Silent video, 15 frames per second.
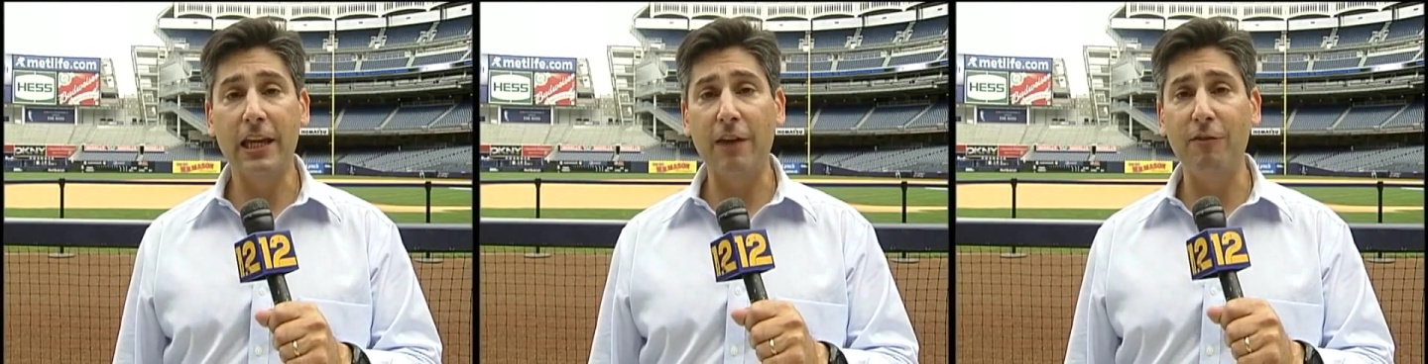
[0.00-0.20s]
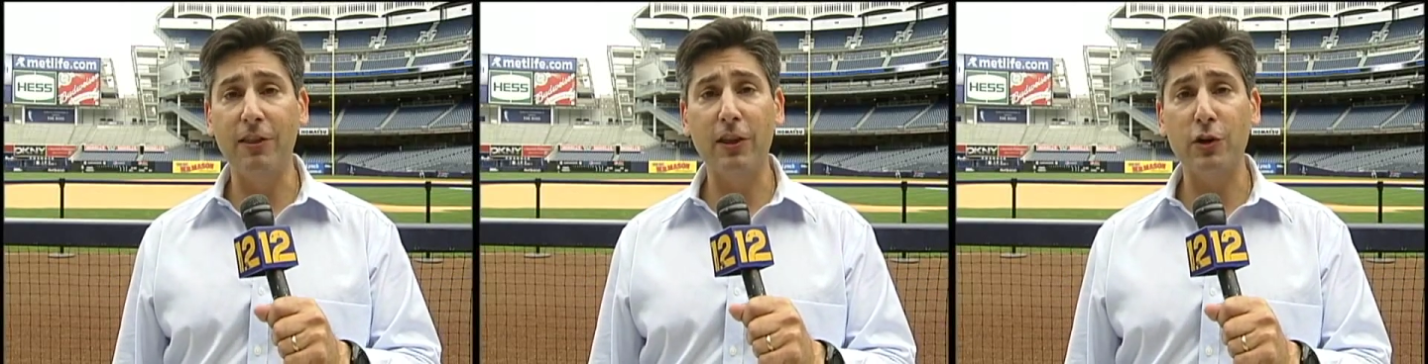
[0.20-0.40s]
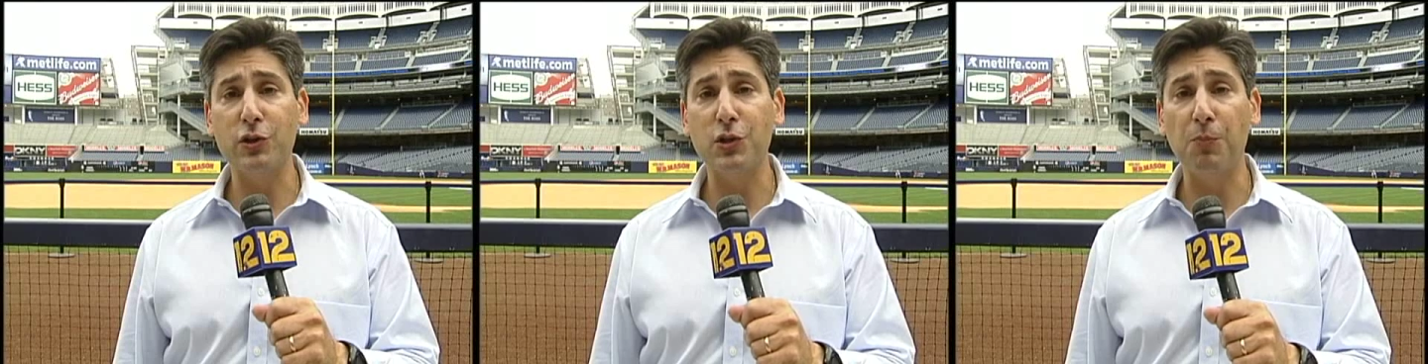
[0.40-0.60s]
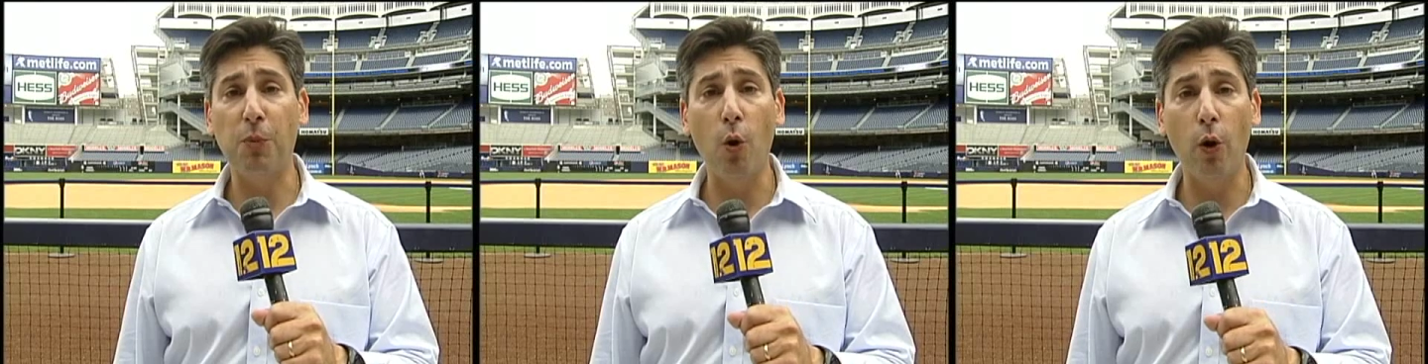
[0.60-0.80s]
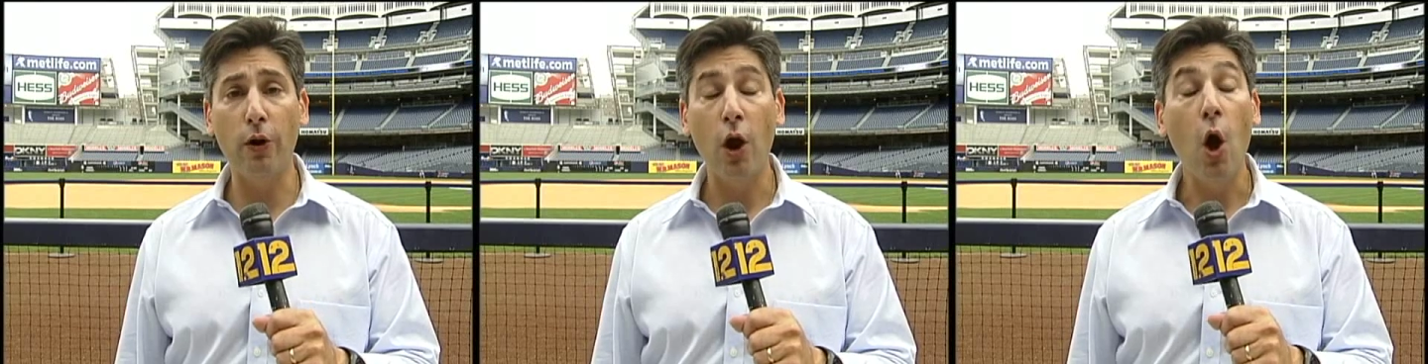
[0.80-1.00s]
giving their
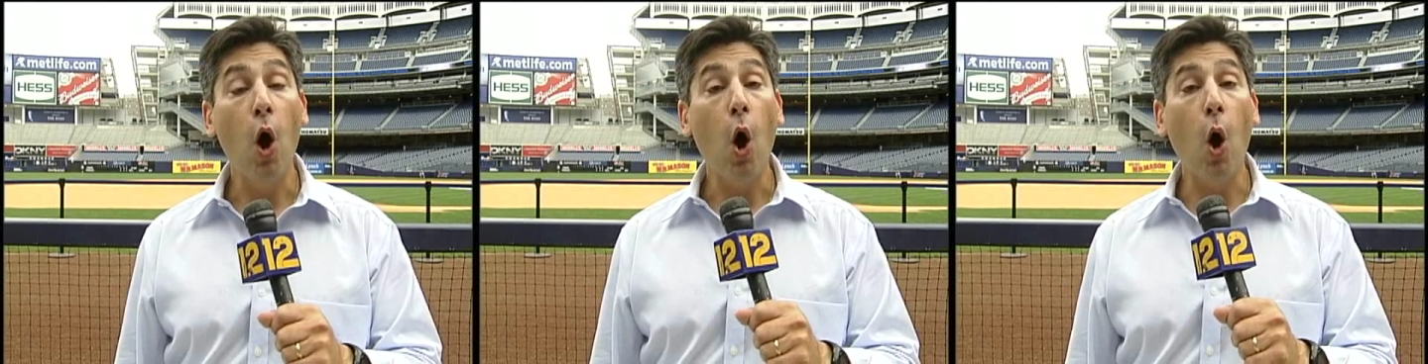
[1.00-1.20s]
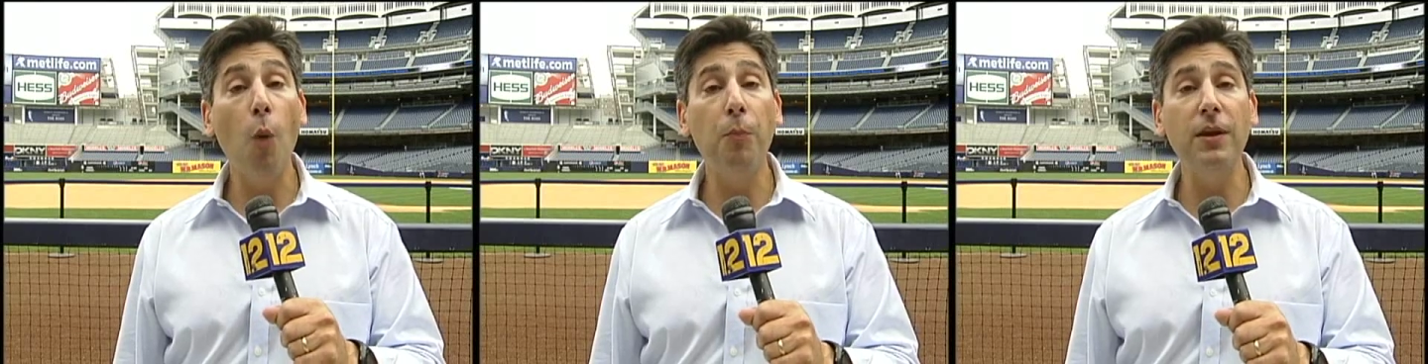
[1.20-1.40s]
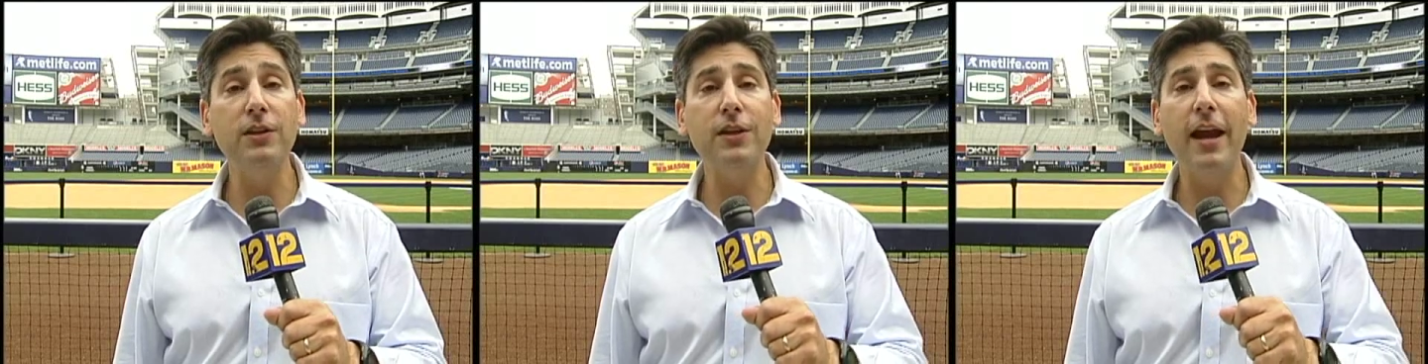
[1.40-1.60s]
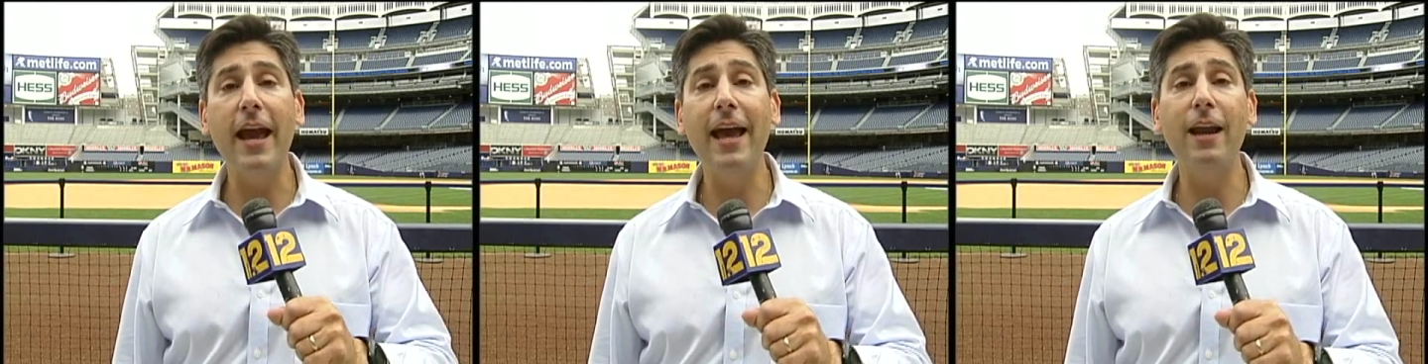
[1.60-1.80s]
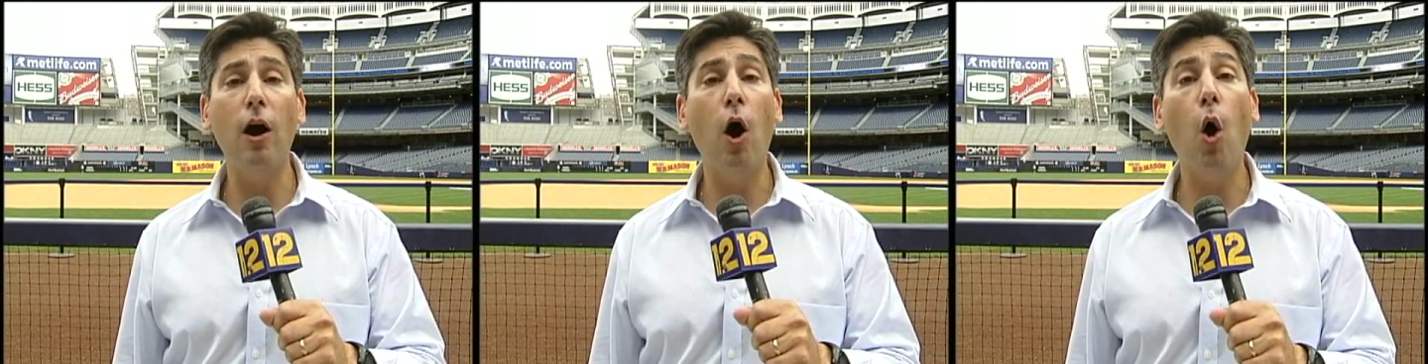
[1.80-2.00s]
support, hoping to
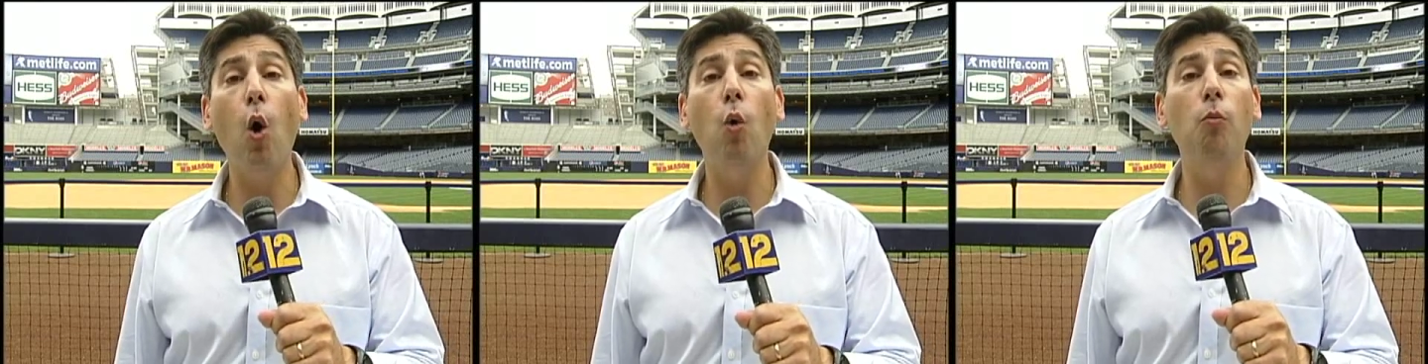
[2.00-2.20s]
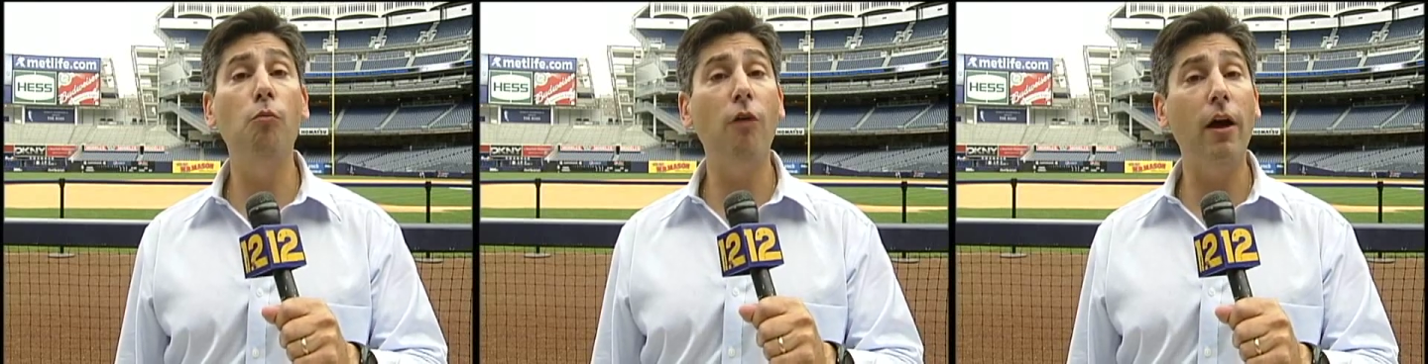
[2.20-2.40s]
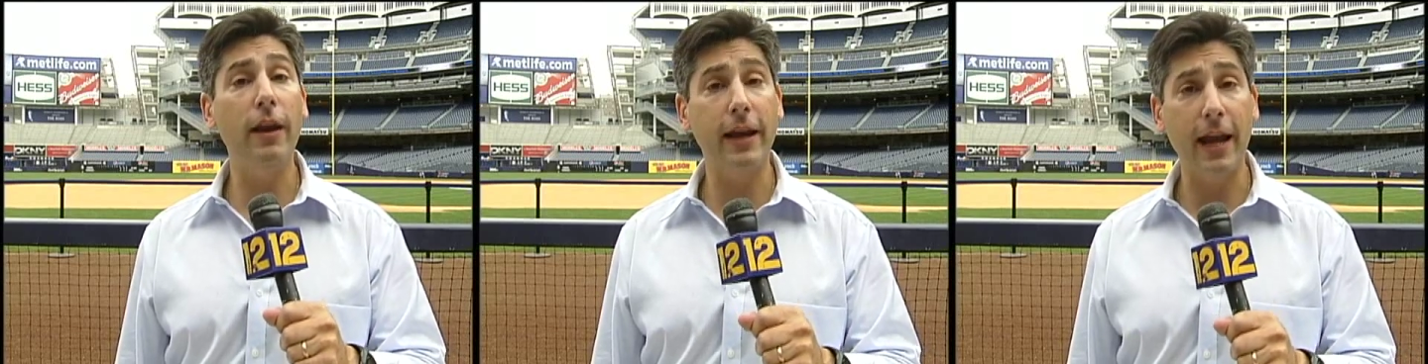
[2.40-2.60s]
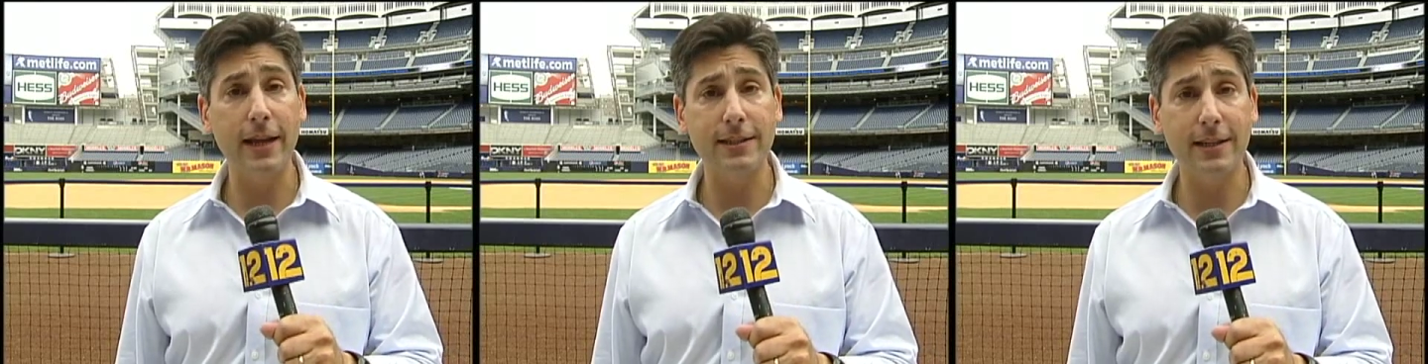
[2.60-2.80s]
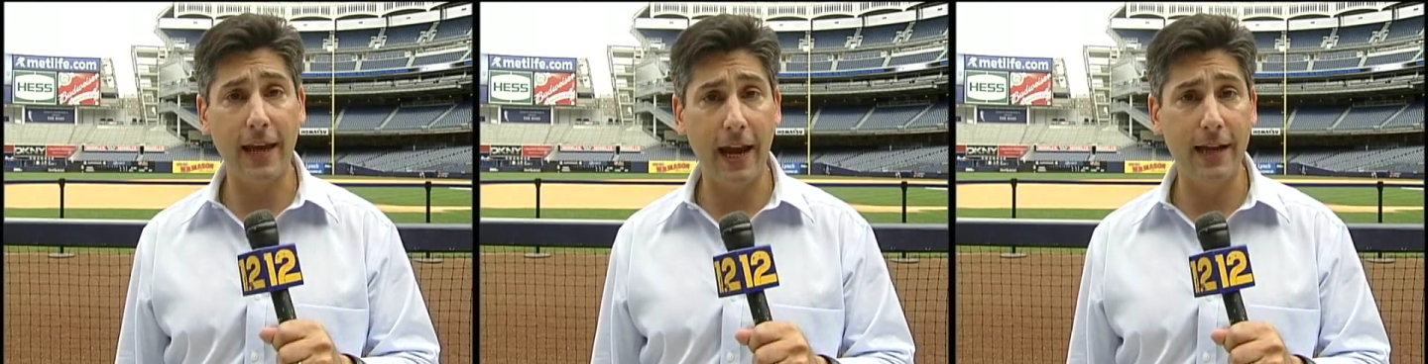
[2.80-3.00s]
hit a home run
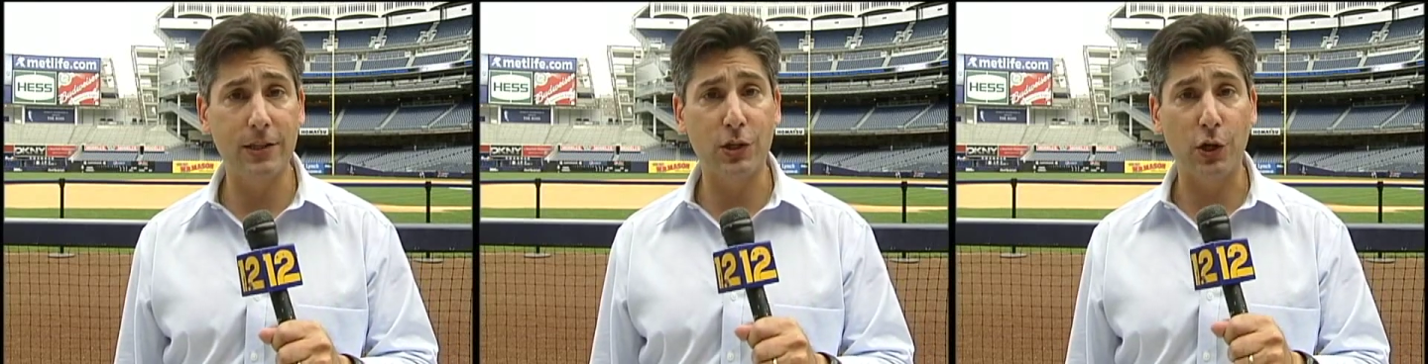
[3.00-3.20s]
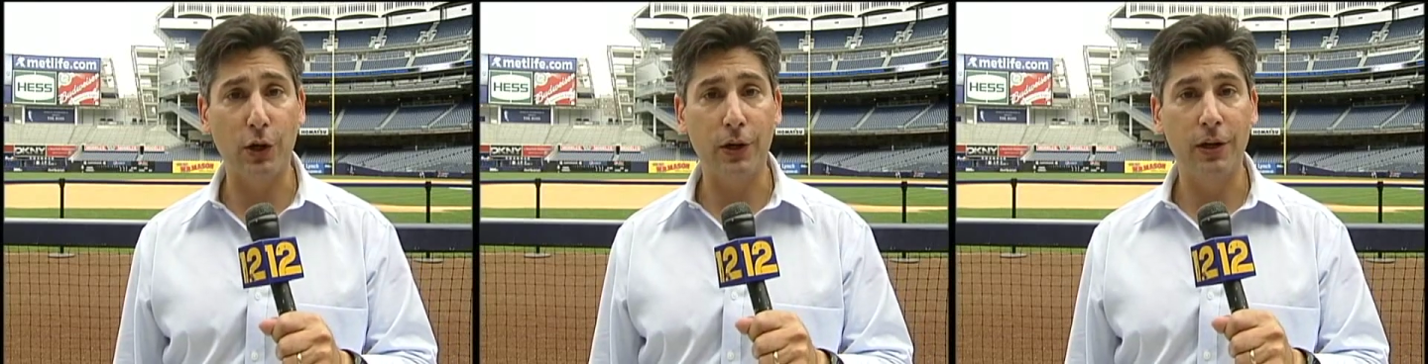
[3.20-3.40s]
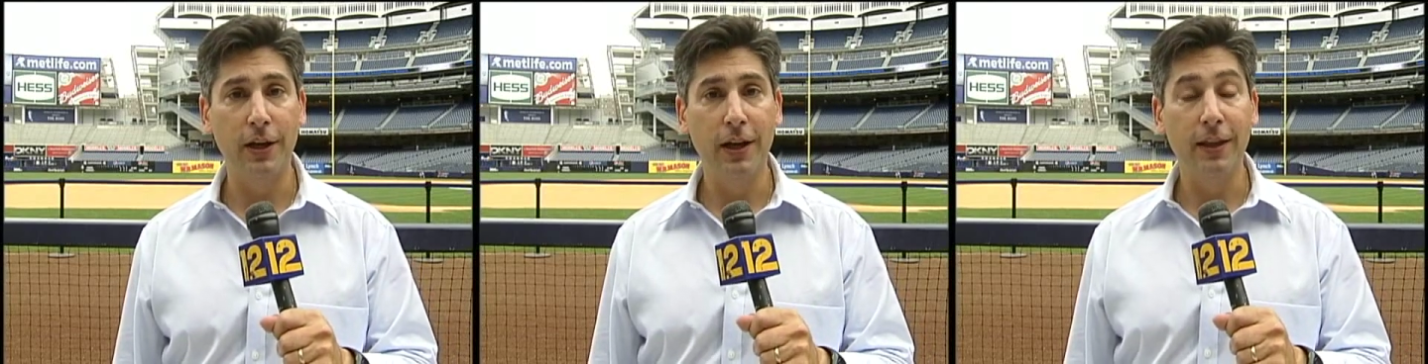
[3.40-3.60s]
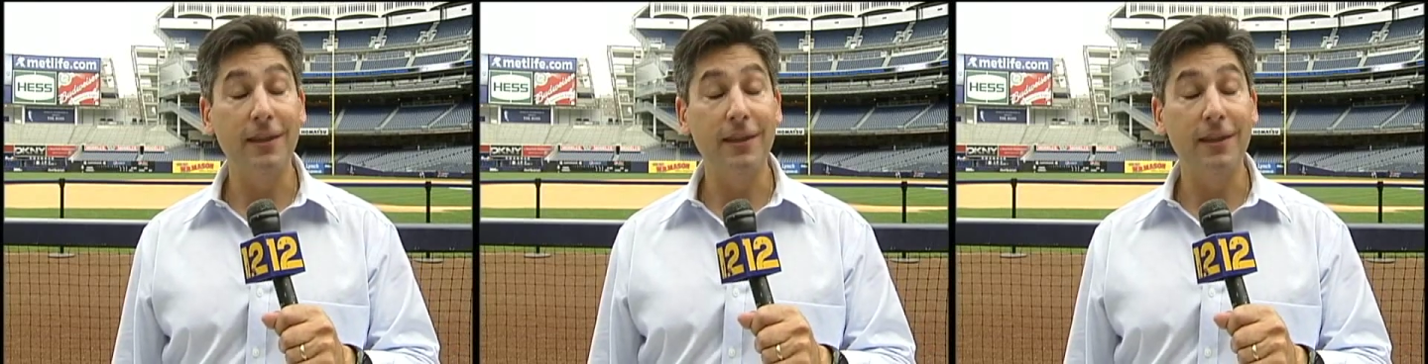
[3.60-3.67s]
against cancer.